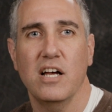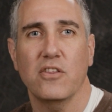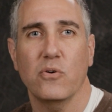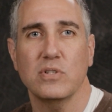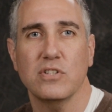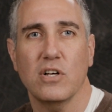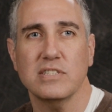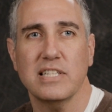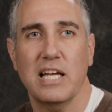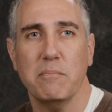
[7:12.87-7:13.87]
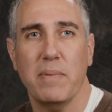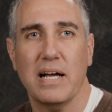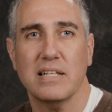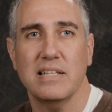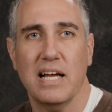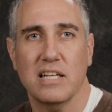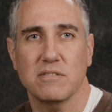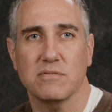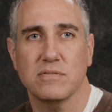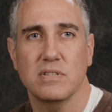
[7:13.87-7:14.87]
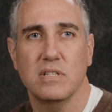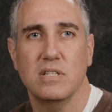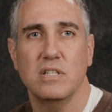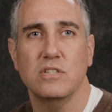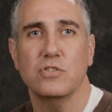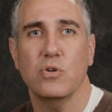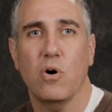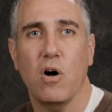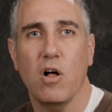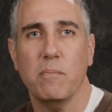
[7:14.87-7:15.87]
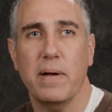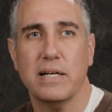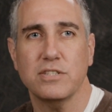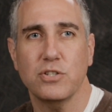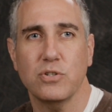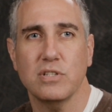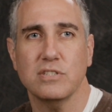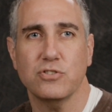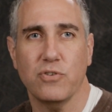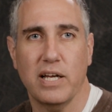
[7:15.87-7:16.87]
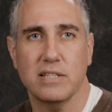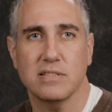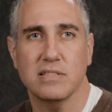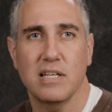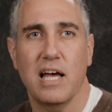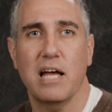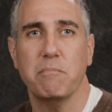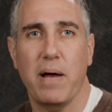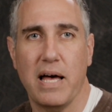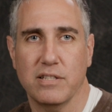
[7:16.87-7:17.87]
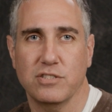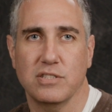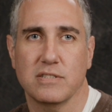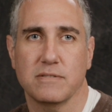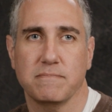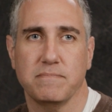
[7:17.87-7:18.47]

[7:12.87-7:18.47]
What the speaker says: the results came back negative to all bacterial strains and pathogens.